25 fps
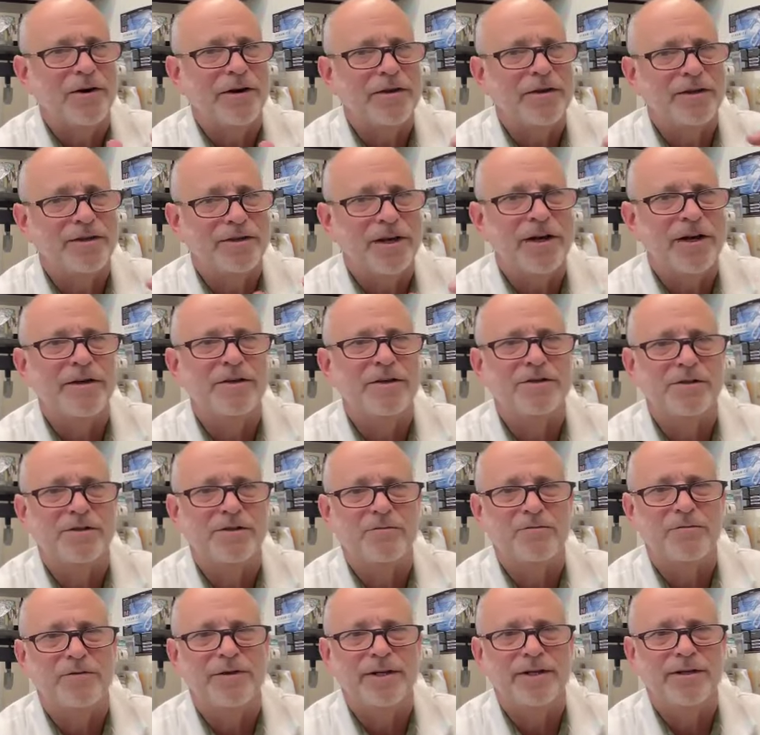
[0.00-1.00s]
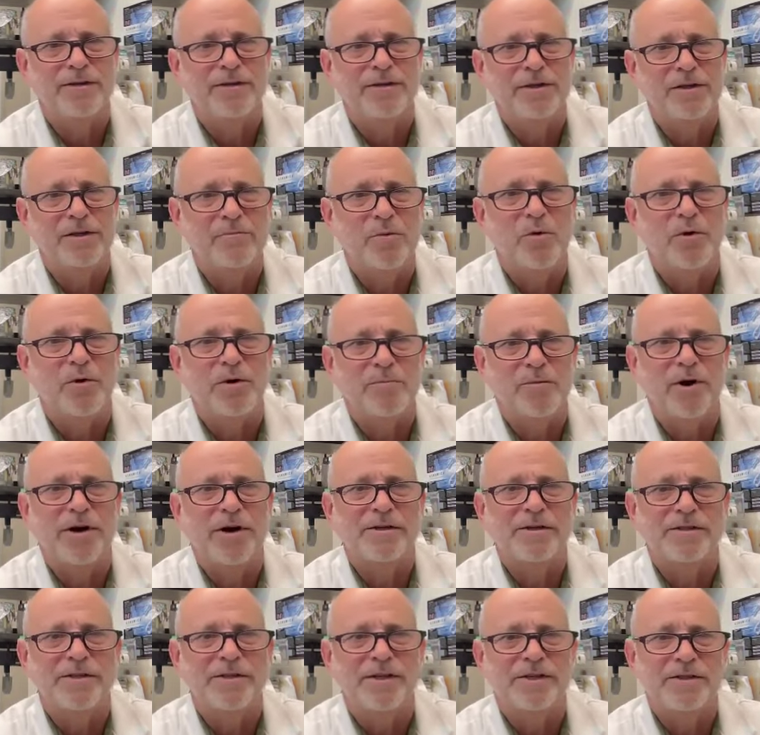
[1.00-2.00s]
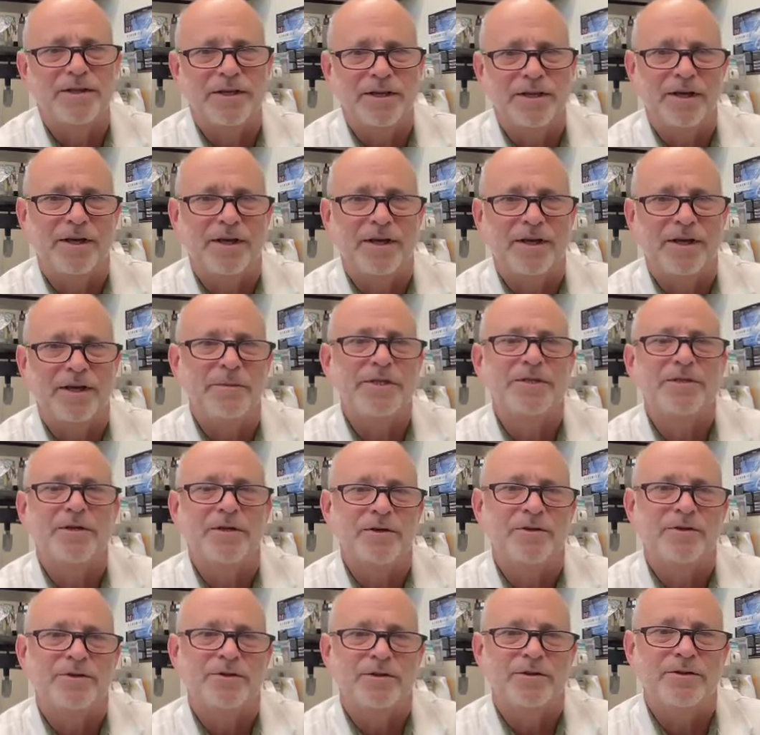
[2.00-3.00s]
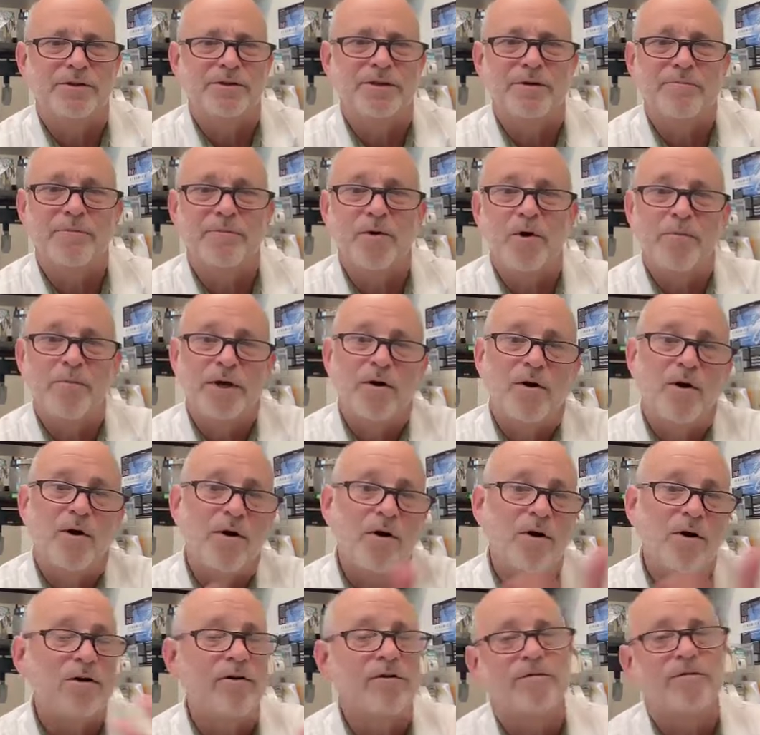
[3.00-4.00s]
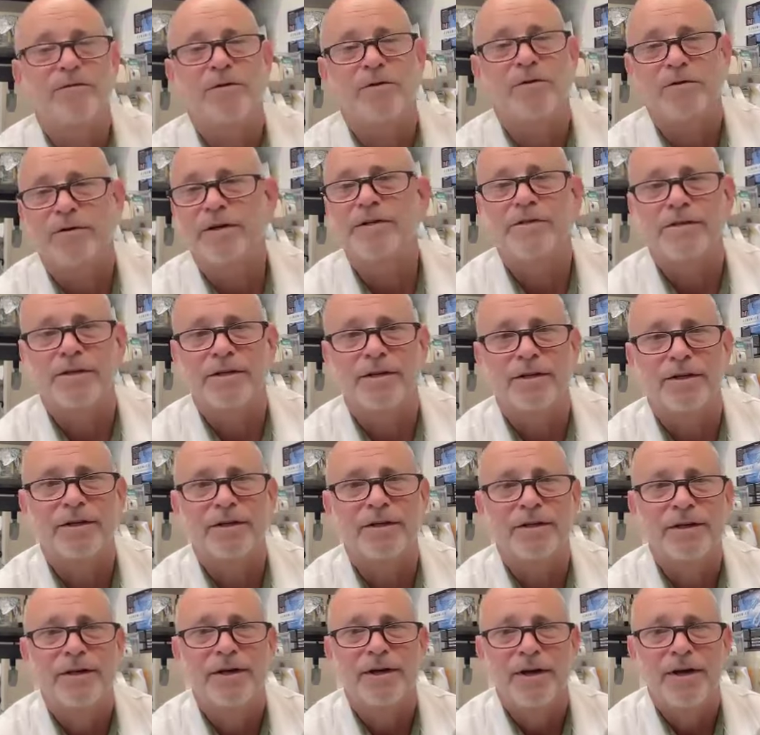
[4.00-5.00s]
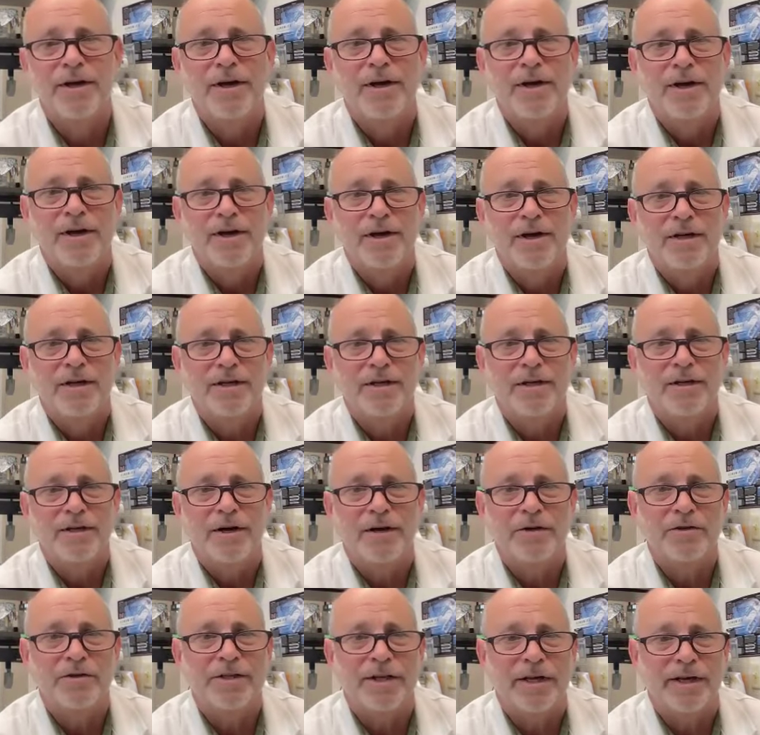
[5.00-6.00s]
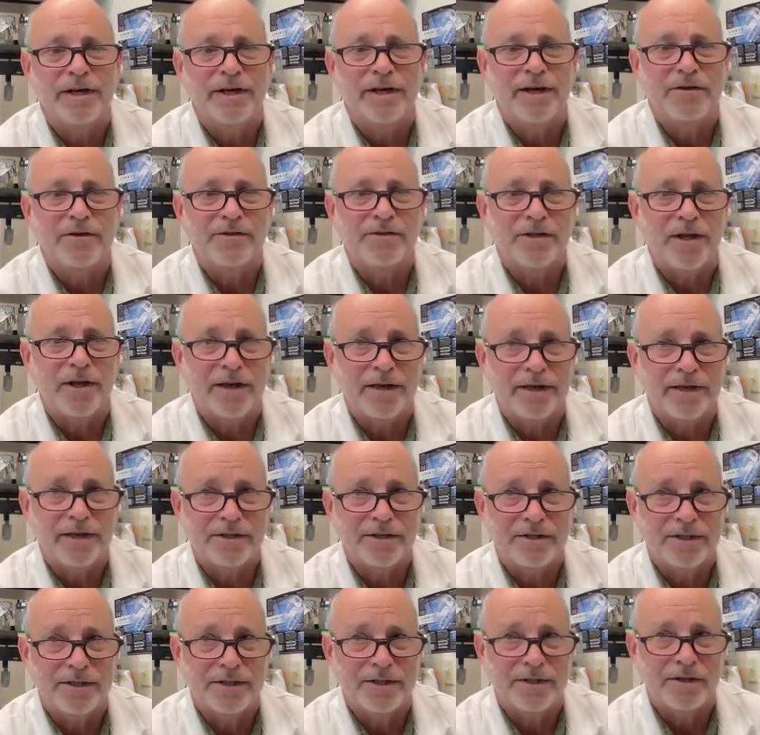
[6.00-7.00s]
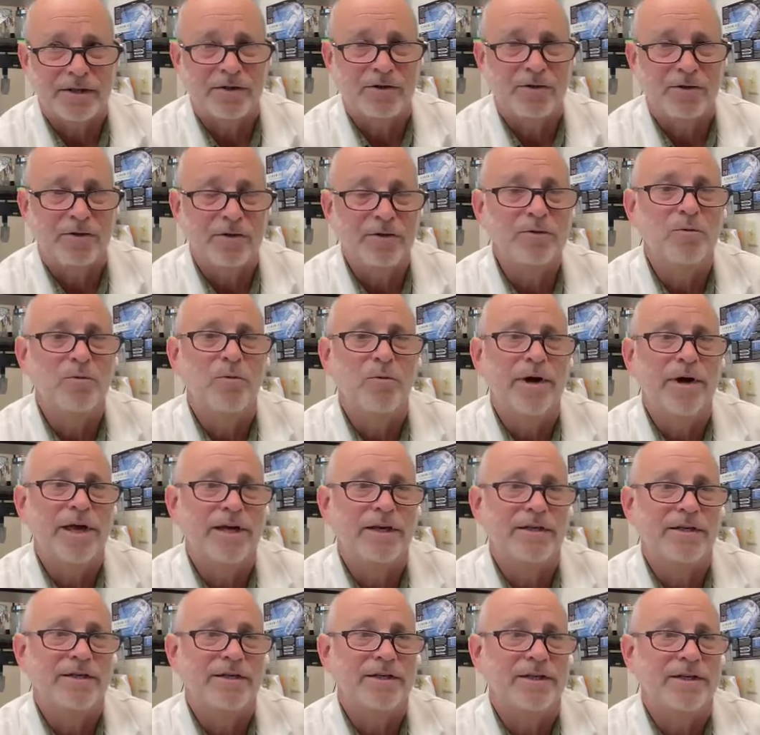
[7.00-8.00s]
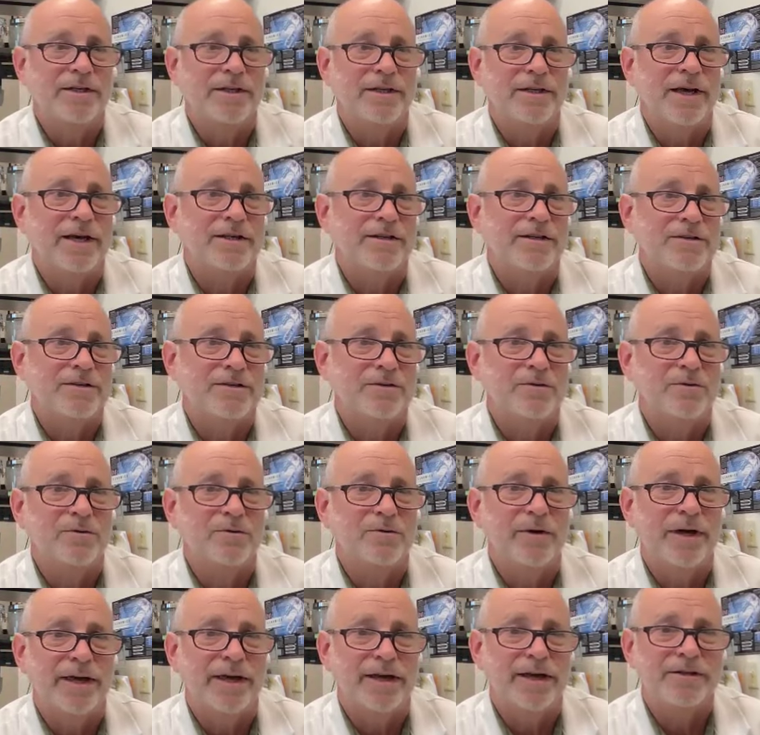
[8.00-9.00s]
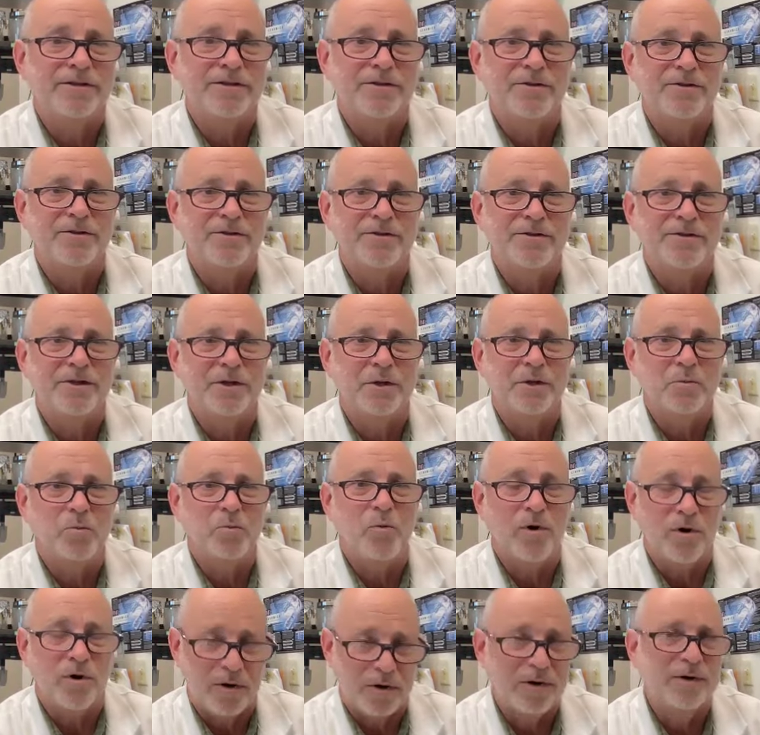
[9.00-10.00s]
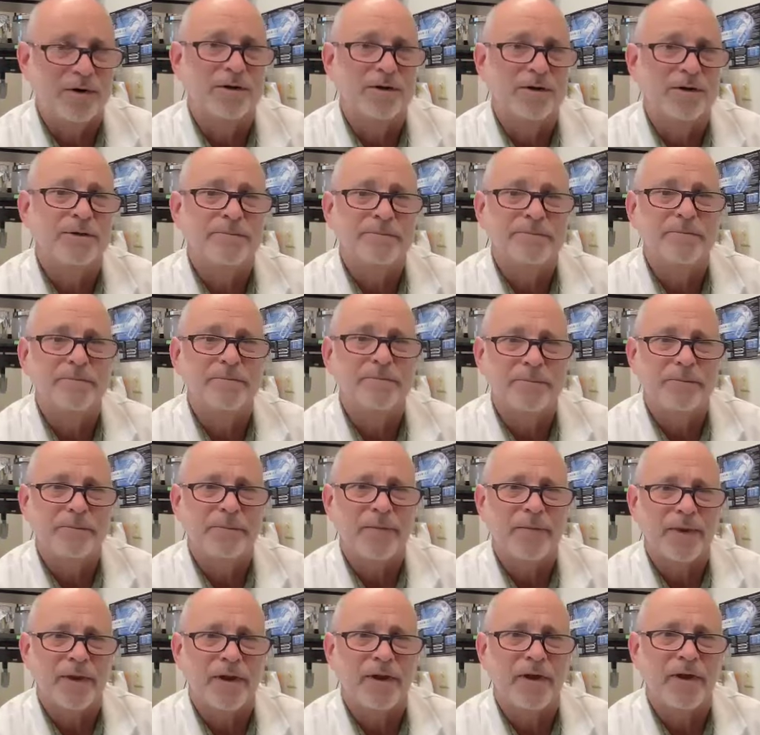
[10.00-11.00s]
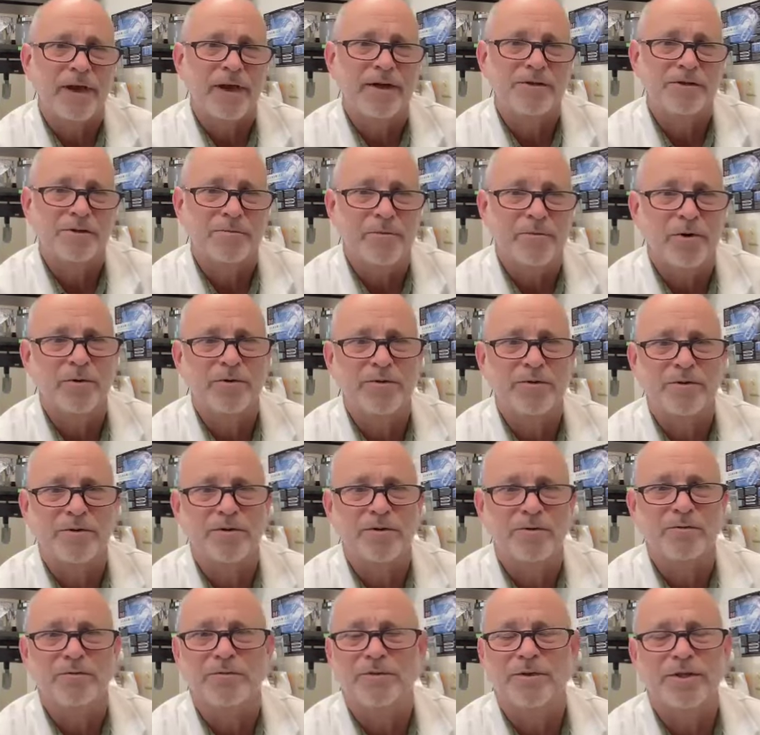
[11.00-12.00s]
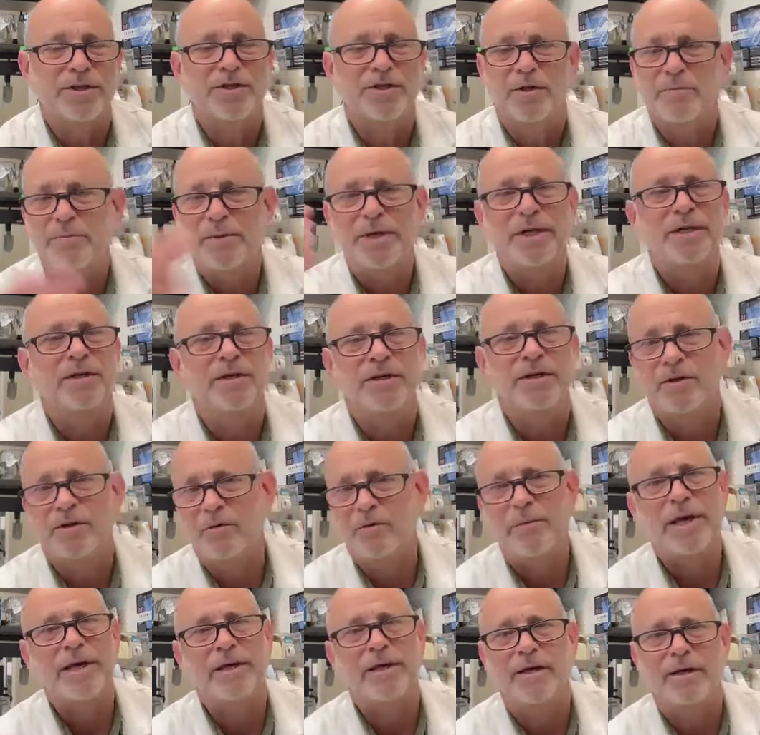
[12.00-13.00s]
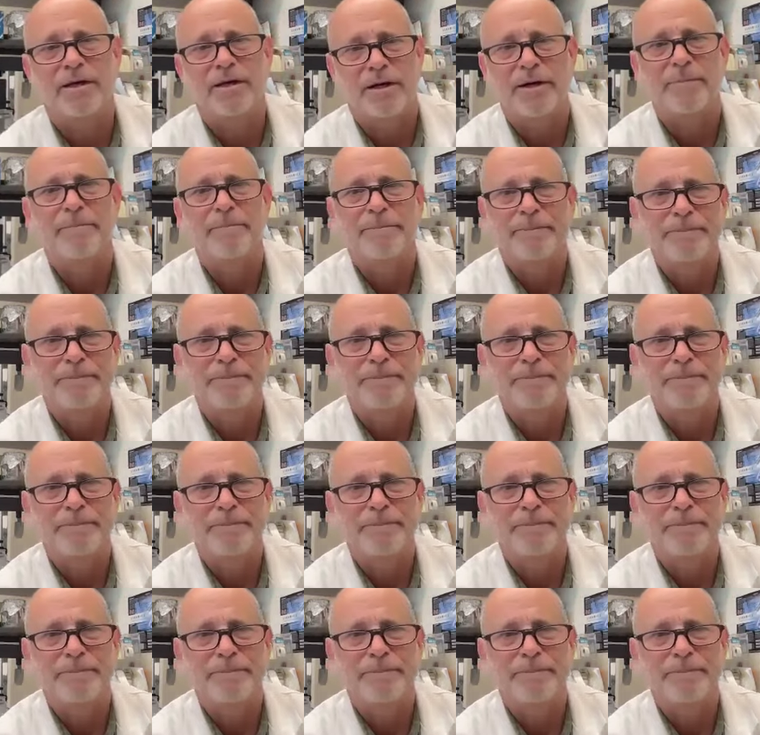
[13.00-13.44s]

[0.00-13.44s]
I think science is a really important process. I think it's misunderstood. I'm hoping all of you listening can understand how science is a good way to get to answers that work, as opposed to just opinion or making it up.